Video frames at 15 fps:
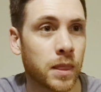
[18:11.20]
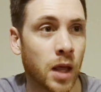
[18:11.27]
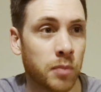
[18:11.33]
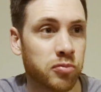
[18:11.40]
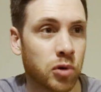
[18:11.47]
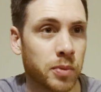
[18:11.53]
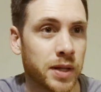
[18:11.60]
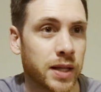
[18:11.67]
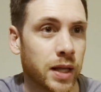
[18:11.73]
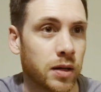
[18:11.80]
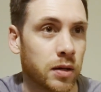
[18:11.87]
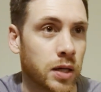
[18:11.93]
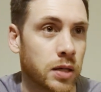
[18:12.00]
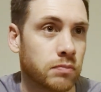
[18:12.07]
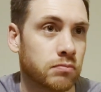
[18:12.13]
I'll probably get
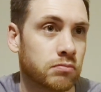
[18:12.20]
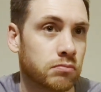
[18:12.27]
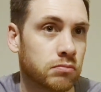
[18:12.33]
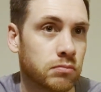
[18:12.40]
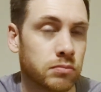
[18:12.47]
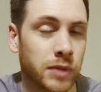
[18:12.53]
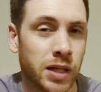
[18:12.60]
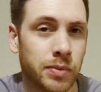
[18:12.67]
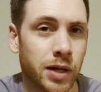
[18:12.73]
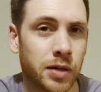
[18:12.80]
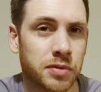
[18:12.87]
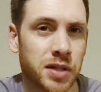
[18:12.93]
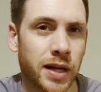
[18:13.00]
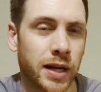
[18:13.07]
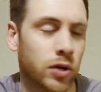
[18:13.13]
like
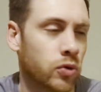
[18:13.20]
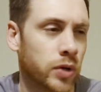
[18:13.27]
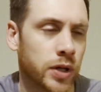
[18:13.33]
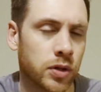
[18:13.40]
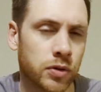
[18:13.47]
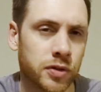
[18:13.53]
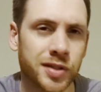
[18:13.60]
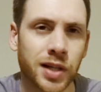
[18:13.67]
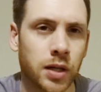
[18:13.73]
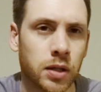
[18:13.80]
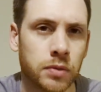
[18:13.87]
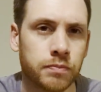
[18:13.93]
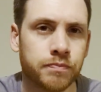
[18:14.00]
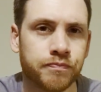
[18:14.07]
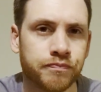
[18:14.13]
eBay saying, "Oh, you're a
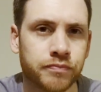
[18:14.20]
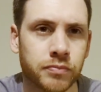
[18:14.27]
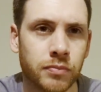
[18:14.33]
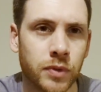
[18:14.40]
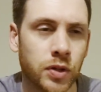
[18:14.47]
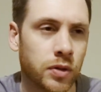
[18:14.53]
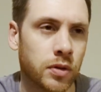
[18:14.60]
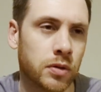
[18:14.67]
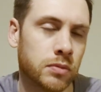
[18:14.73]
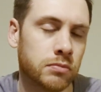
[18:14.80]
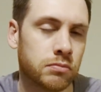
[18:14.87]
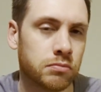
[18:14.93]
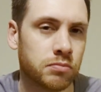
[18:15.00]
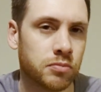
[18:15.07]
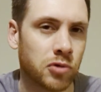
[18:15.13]
seller, you're not
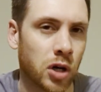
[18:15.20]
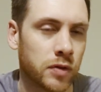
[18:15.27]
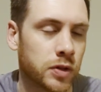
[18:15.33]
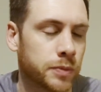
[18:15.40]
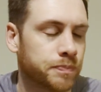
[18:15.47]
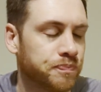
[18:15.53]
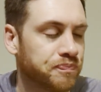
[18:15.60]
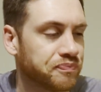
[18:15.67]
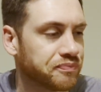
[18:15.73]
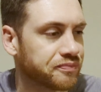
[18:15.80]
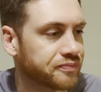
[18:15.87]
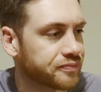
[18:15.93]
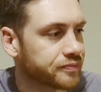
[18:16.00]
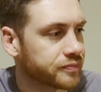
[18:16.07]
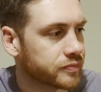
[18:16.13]
private."
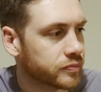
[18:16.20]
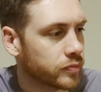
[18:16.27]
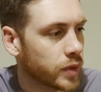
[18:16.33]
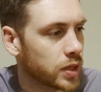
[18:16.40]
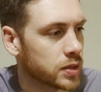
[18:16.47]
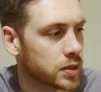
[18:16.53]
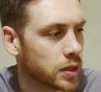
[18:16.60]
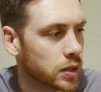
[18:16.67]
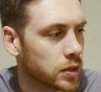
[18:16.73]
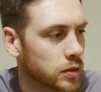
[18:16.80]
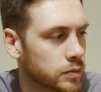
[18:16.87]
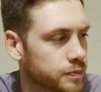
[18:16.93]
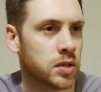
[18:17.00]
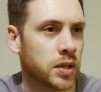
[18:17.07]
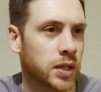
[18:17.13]

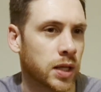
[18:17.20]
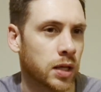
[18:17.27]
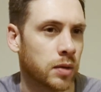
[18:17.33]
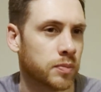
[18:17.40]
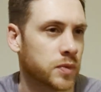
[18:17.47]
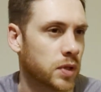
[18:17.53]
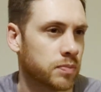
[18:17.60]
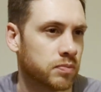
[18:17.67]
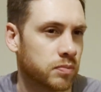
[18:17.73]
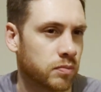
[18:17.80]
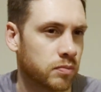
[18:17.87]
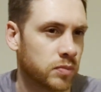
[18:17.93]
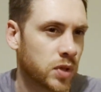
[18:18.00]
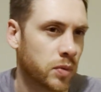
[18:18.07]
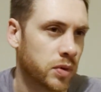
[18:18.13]
So yeah, I
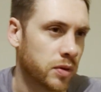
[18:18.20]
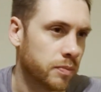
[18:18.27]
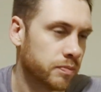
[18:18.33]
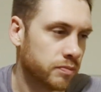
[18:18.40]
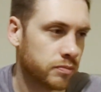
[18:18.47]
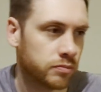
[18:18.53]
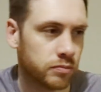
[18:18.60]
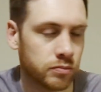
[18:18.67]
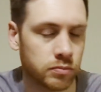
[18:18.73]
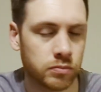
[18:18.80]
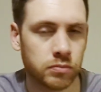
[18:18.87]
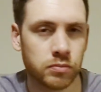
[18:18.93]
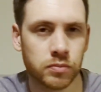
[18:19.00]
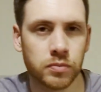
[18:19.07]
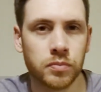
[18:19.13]
don't want to
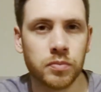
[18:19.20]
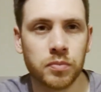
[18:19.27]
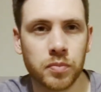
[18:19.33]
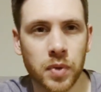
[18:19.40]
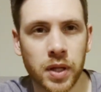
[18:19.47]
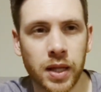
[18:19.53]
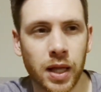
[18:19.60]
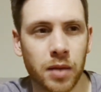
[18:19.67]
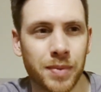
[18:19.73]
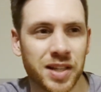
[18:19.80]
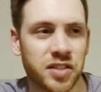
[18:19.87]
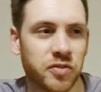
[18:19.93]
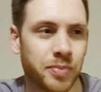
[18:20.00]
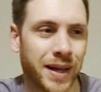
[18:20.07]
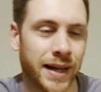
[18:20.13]
get a
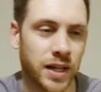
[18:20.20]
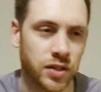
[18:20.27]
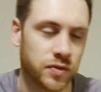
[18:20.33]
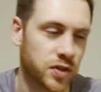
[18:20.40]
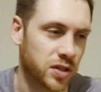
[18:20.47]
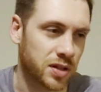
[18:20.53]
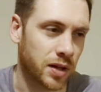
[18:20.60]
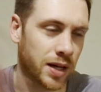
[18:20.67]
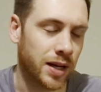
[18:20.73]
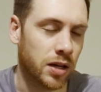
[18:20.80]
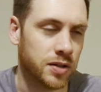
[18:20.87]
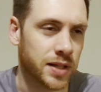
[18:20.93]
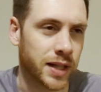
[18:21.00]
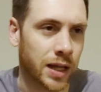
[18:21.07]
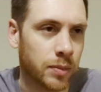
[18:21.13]
massive page of just like
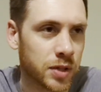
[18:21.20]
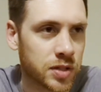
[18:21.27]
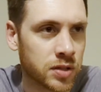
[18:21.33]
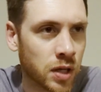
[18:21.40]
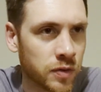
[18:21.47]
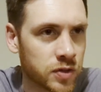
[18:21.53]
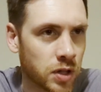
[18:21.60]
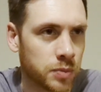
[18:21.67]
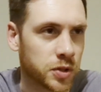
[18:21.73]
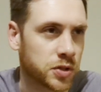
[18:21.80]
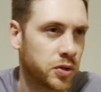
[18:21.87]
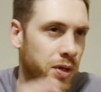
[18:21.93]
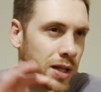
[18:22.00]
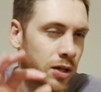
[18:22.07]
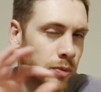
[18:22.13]
loads of gaming stuff, so I'm
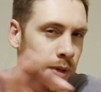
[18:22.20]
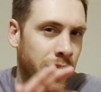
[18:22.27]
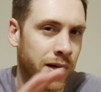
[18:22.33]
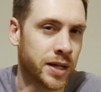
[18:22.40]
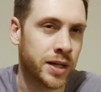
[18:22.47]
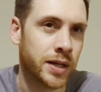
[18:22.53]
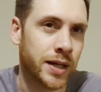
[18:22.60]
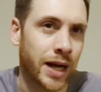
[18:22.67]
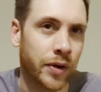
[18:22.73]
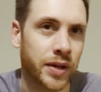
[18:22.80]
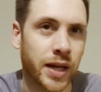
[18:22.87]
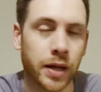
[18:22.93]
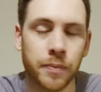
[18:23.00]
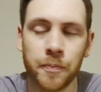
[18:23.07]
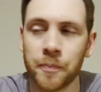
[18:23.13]
just doing a little bit now and
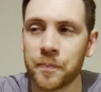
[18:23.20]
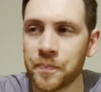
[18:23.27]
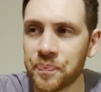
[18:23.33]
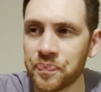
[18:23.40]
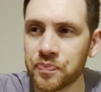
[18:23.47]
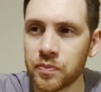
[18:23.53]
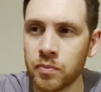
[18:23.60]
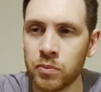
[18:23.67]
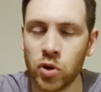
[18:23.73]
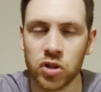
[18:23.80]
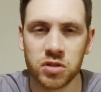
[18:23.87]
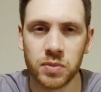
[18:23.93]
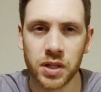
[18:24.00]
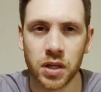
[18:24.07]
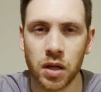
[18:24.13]
again.
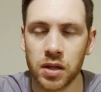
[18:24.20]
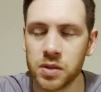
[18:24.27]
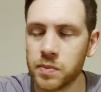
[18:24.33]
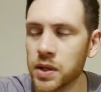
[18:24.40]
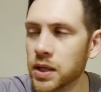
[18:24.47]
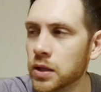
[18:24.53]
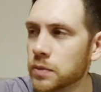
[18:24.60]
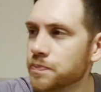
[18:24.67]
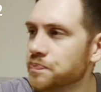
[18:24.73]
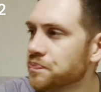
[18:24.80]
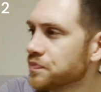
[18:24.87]
Possibly cut this bit out.